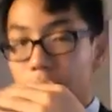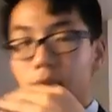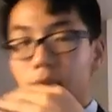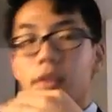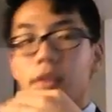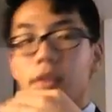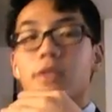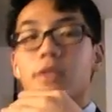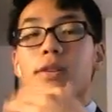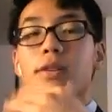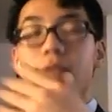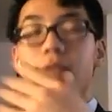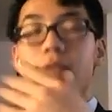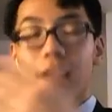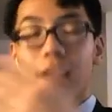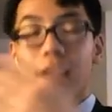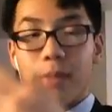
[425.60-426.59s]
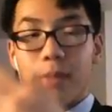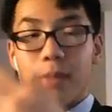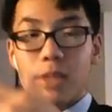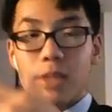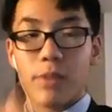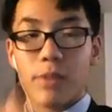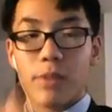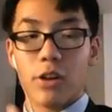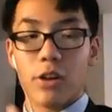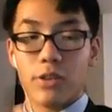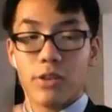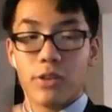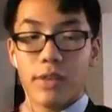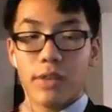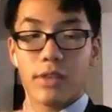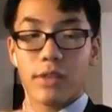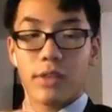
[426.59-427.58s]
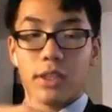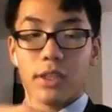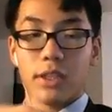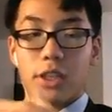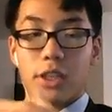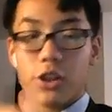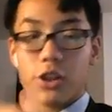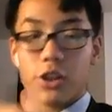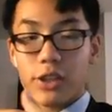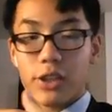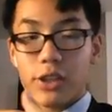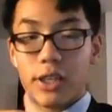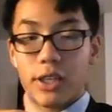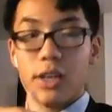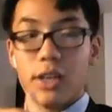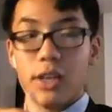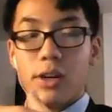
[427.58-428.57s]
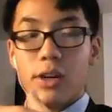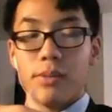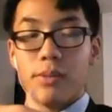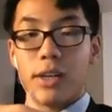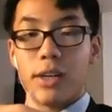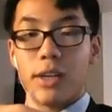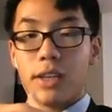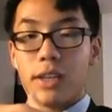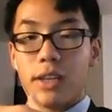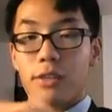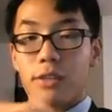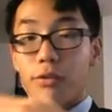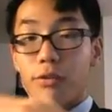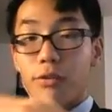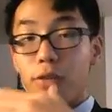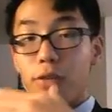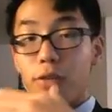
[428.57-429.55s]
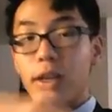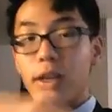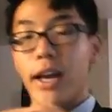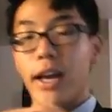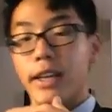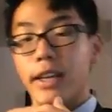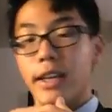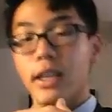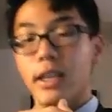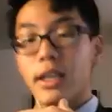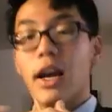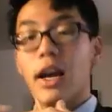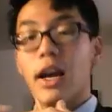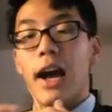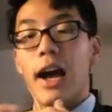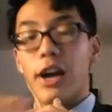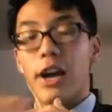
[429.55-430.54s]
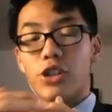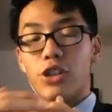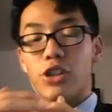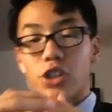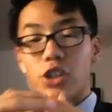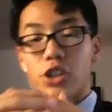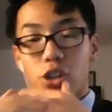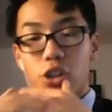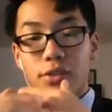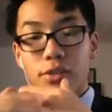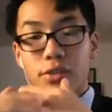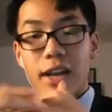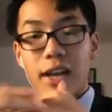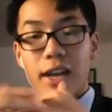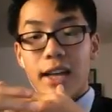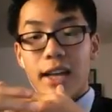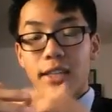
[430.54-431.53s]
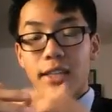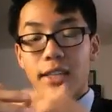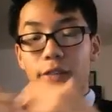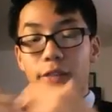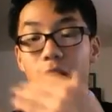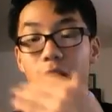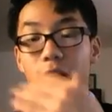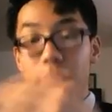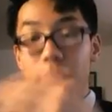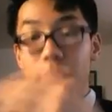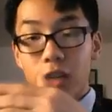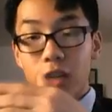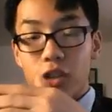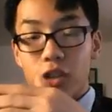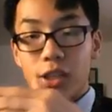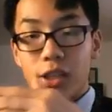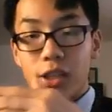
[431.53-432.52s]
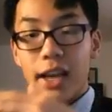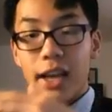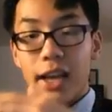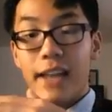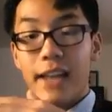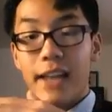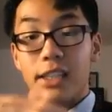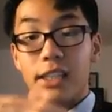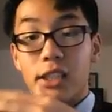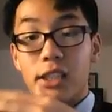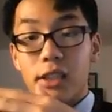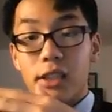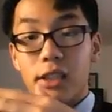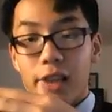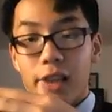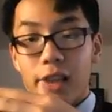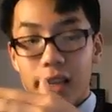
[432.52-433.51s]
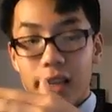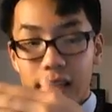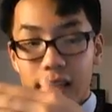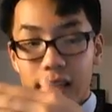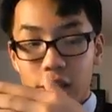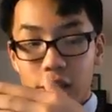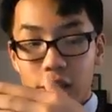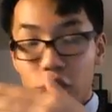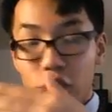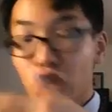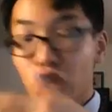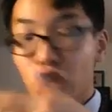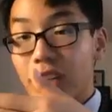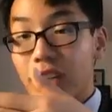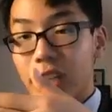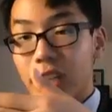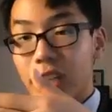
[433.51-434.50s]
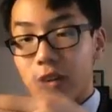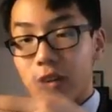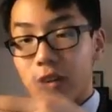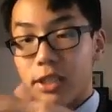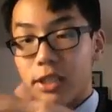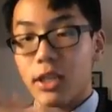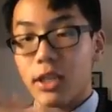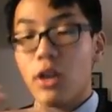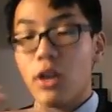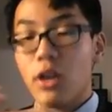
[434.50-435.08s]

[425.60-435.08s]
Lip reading: database split also gives us security, because the front end actually serves as validation and like a security clearance